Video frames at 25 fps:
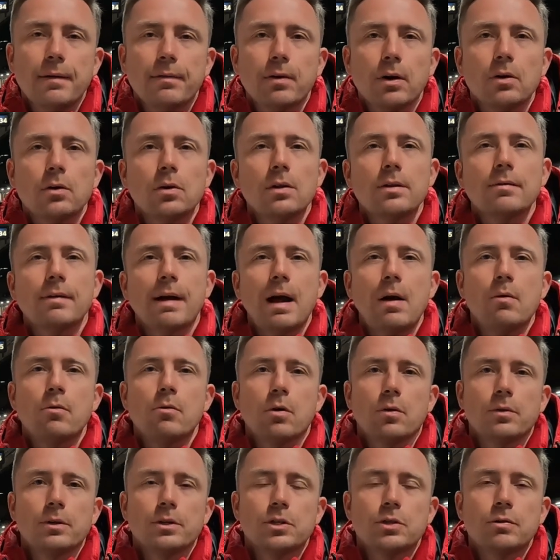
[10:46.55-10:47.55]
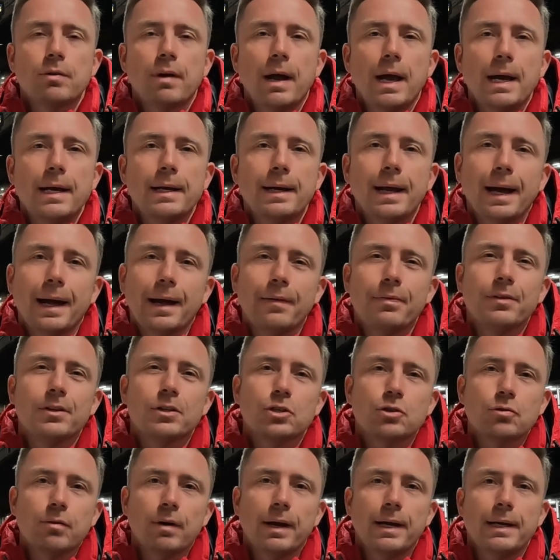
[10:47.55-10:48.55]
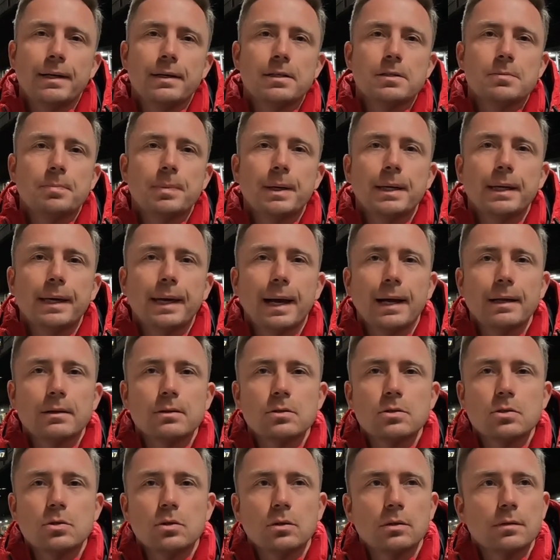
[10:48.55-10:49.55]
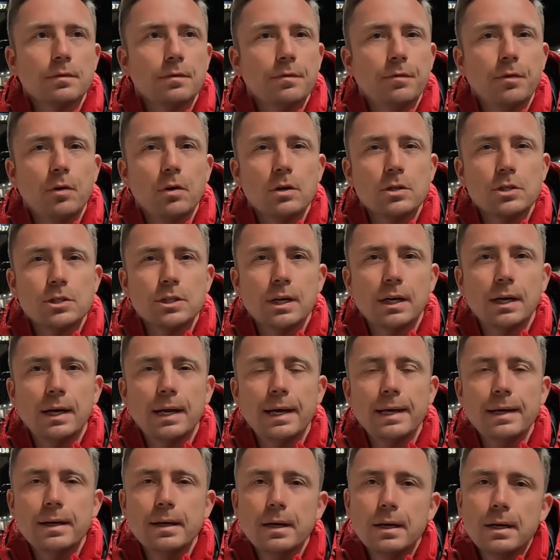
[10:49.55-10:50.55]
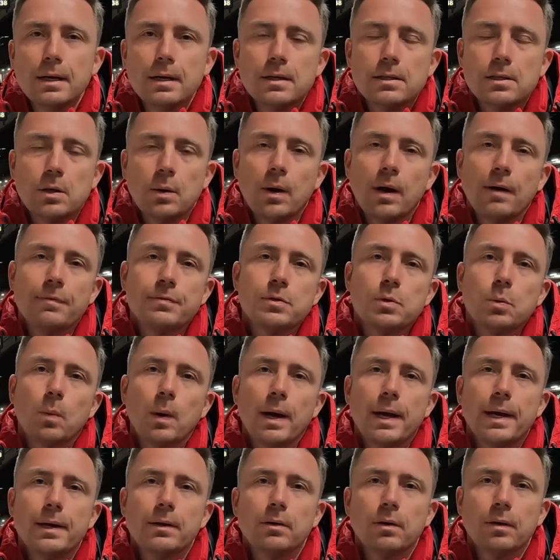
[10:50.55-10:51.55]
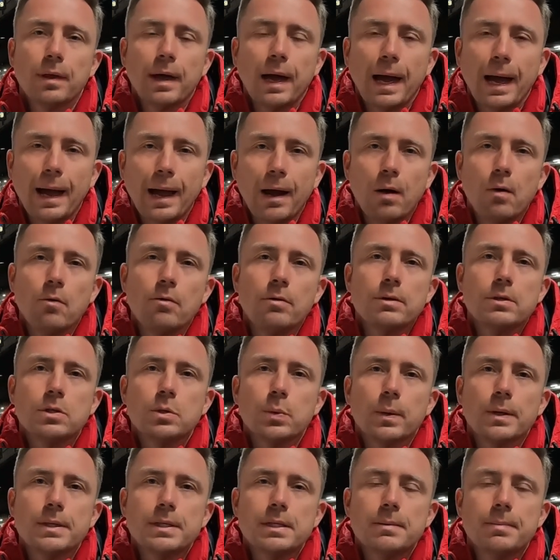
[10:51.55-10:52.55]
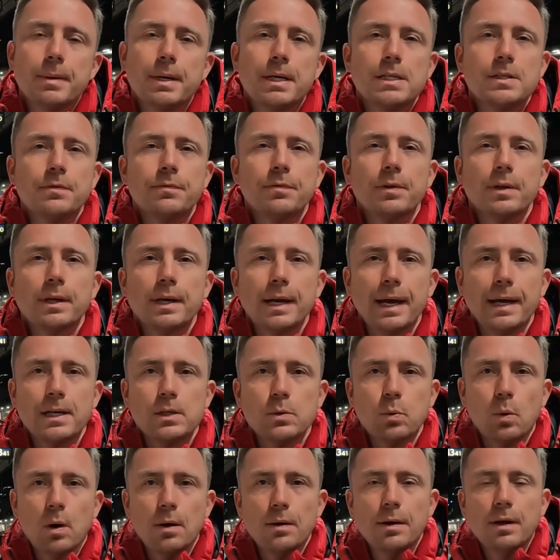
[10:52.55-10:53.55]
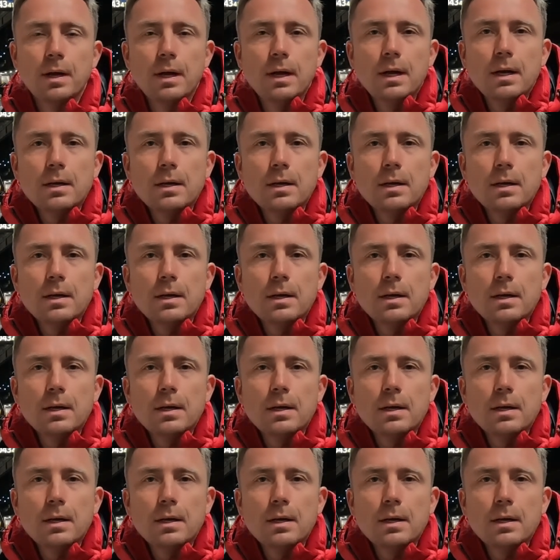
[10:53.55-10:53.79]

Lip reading: I've got another hour on the train, and the train has been cancelled, unfortunately. So I have to wait another hour and 20 minutes for the next one.